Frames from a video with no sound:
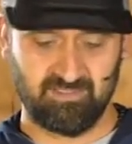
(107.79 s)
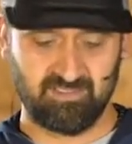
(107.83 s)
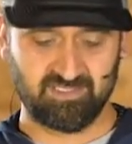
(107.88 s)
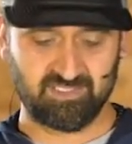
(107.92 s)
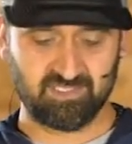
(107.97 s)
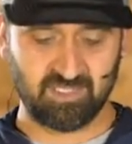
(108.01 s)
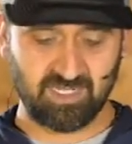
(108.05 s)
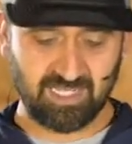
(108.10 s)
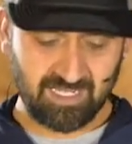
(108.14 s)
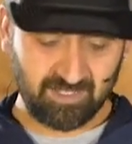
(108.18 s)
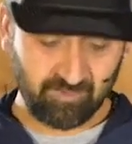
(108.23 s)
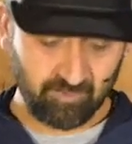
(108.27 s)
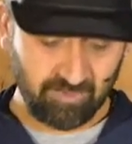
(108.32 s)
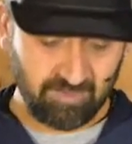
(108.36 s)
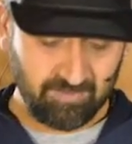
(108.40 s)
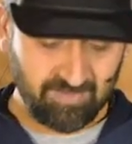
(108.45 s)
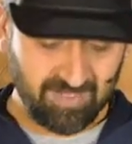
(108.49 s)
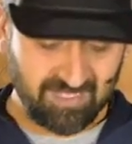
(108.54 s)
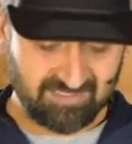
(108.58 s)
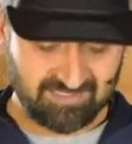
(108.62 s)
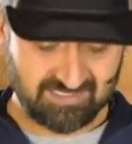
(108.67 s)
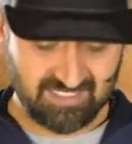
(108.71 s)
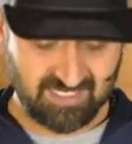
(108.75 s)
So, how do we
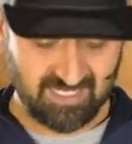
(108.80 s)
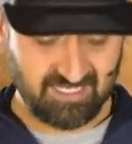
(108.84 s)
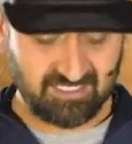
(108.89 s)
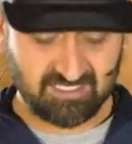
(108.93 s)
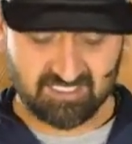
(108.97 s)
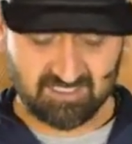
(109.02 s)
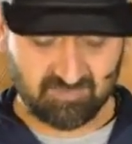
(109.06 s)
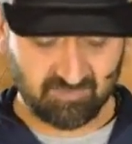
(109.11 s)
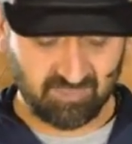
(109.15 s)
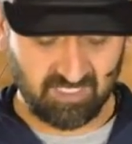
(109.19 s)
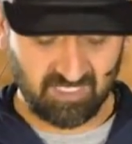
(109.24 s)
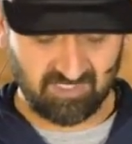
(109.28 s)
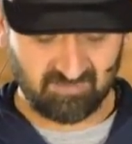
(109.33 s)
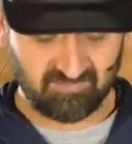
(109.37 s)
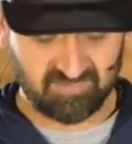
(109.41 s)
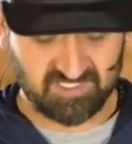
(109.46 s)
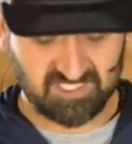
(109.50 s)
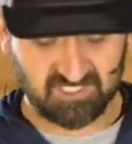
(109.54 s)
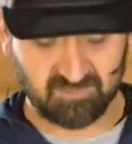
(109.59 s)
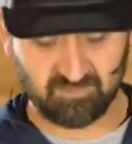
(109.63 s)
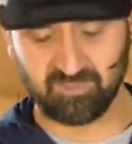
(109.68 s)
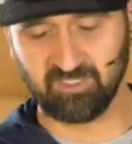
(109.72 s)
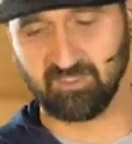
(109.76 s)
maintain some kind of
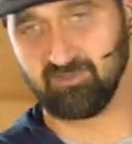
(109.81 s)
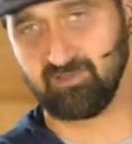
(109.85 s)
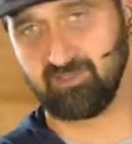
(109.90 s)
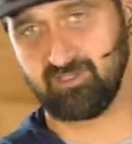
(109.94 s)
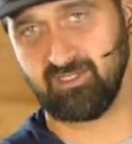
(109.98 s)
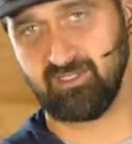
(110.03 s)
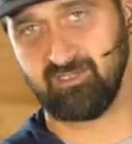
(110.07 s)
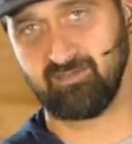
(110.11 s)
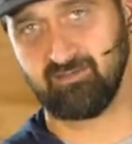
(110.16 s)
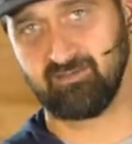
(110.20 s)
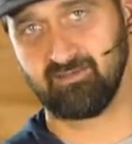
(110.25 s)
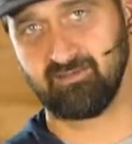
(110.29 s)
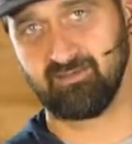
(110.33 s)
stability